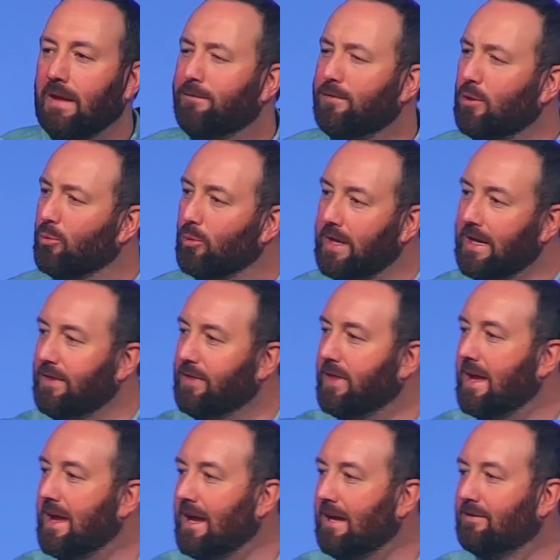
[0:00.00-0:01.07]
If you read
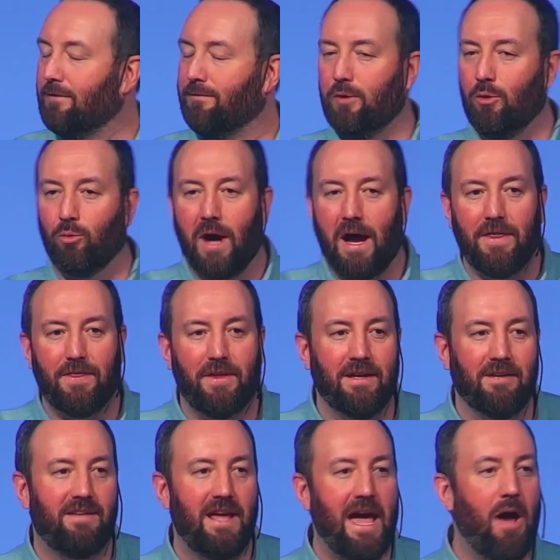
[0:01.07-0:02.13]
things, if you write
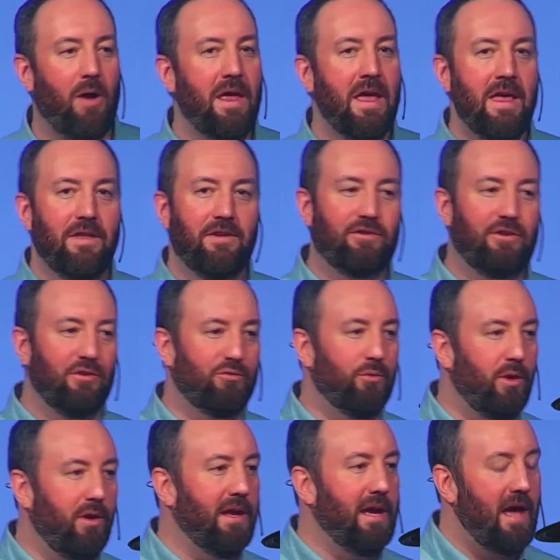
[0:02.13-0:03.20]
things down, this is
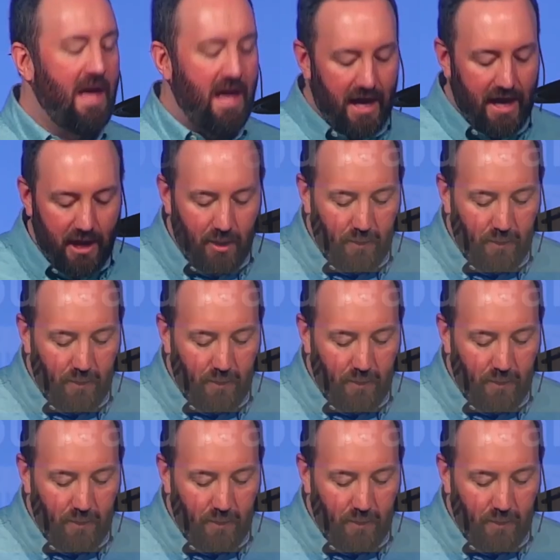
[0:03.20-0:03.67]
really a